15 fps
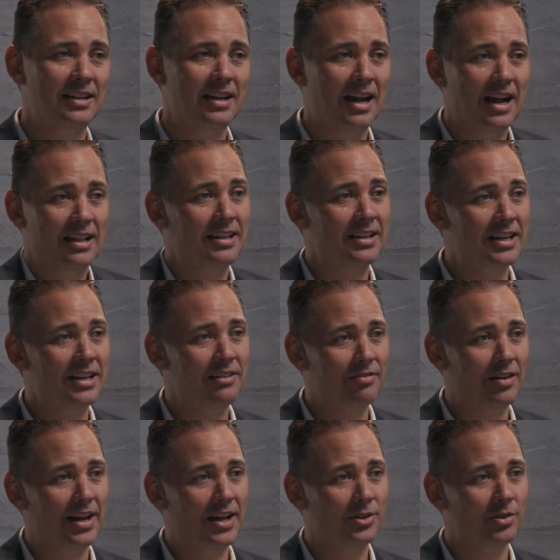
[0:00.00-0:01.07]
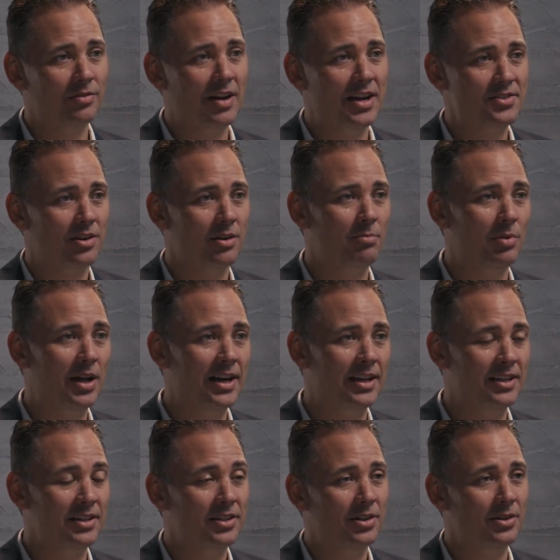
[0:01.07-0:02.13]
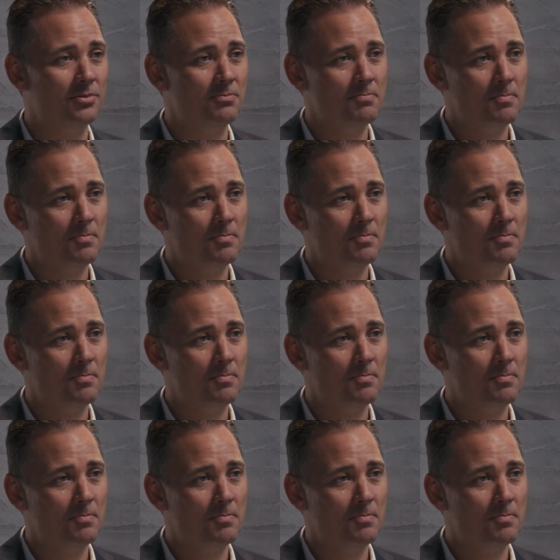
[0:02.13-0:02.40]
I think any financial advisor on the planet can do.